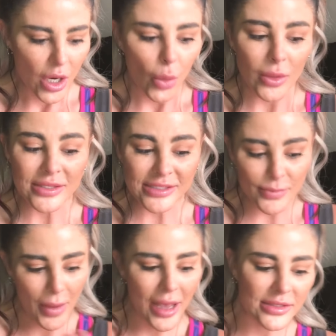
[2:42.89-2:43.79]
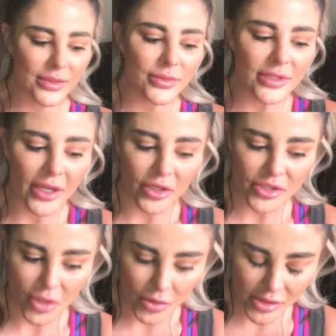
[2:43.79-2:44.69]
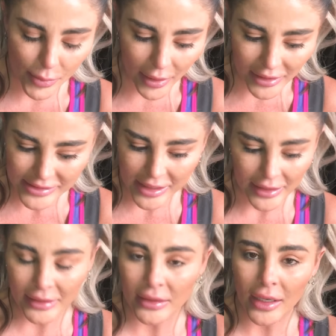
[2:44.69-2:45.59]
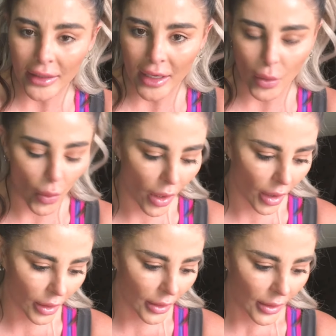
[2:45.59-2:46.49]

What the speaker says: with spasms that are so debilitating I can't walk.